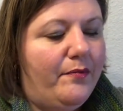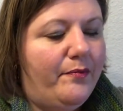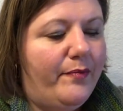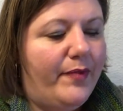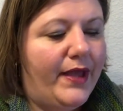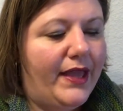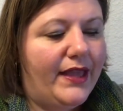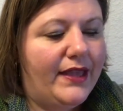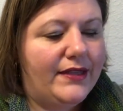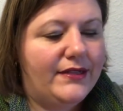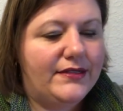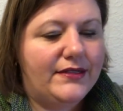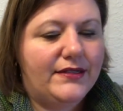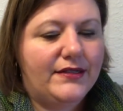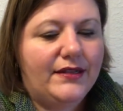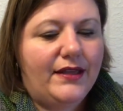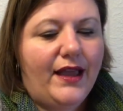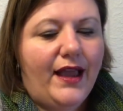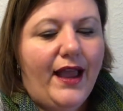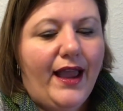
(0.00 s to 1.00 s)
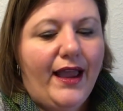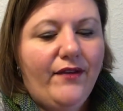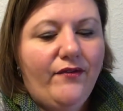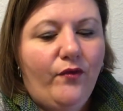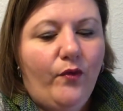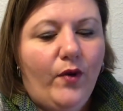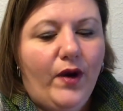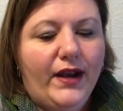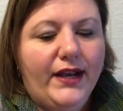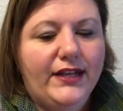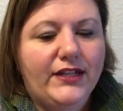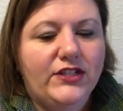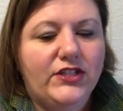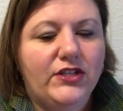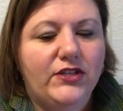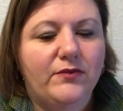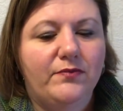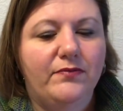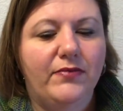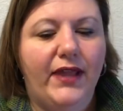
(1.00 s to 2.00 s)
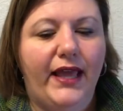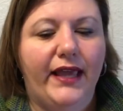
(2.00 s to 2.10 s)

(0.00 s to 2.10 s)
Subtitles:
But I've wanted to